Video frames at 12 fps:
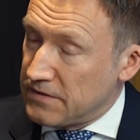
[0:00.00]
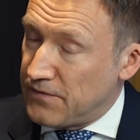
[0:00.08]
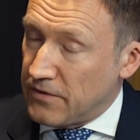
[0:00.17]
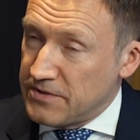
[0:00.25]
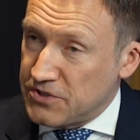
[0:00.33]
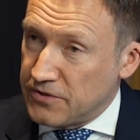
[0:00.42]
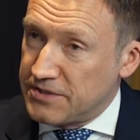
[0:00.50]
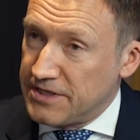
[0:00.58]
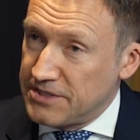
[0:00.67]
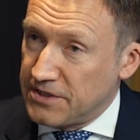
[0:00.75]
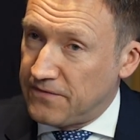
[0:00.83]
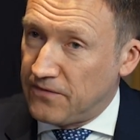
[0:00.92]
It's very
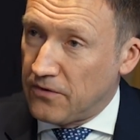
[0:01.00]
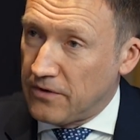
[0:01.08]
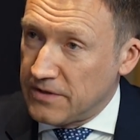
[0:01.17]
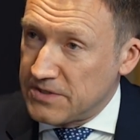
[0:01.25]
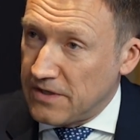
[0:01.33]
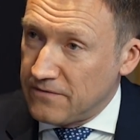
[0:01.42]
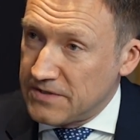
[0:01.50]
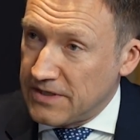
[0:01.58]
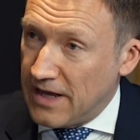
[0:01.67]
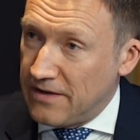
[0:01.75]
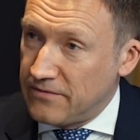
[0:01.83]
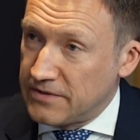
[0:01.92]
strategic for us. Obviously,
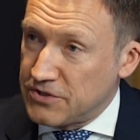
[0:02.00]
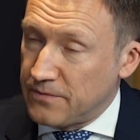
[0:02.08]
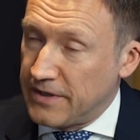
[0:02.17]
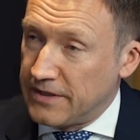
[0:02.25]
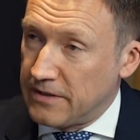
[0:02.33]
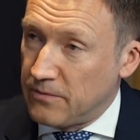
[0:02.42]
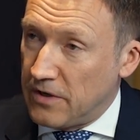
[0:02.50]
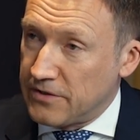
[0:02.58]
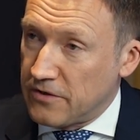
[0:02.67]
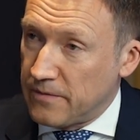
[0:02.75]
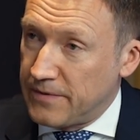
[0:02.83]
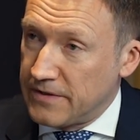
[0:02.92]
having germanium on
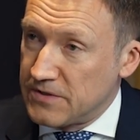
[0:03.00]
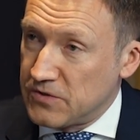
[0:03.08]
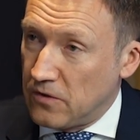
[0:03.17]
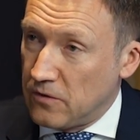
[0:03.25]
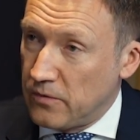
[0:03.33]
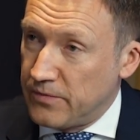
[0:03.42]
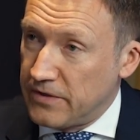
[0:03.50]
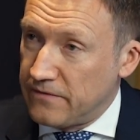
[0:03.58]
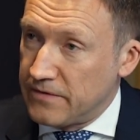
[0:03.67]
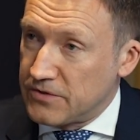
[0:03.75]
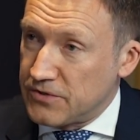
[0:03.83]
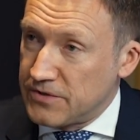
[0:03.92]
European soil would be of
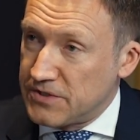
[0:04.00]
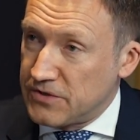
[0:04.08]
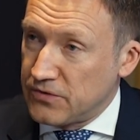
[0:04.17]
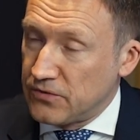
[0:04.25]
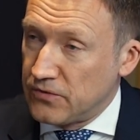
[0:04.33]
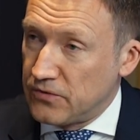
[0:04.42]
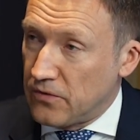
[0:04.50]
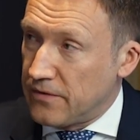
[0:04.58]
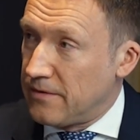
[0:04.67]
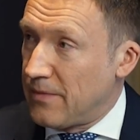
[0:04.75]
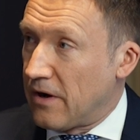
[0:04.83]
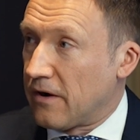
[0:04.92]
interest to North
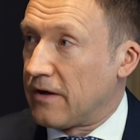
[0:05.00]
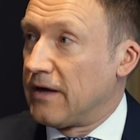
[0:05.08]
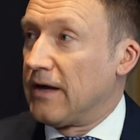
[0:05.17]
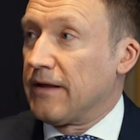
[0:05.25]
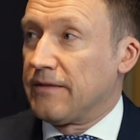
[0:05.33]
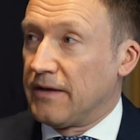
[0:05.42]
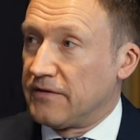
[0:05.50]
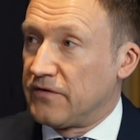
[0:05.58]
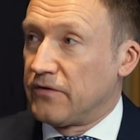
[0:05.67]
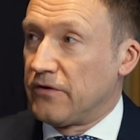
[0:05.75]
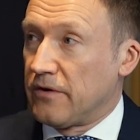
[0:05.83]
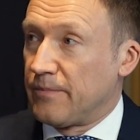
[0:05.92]
America, I think
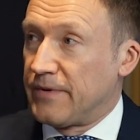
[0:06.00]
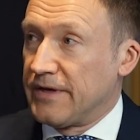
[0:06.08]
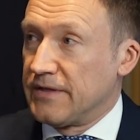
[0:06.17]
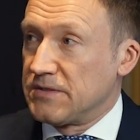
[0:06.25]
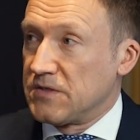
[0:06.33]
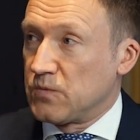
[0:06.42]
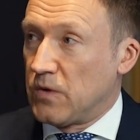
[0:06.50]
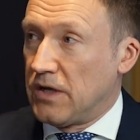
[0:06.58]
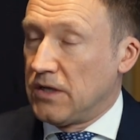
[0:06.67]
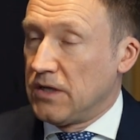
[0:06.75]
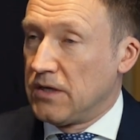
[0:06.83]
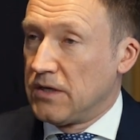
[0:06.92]
to Europeans as
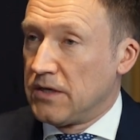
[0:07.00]
well.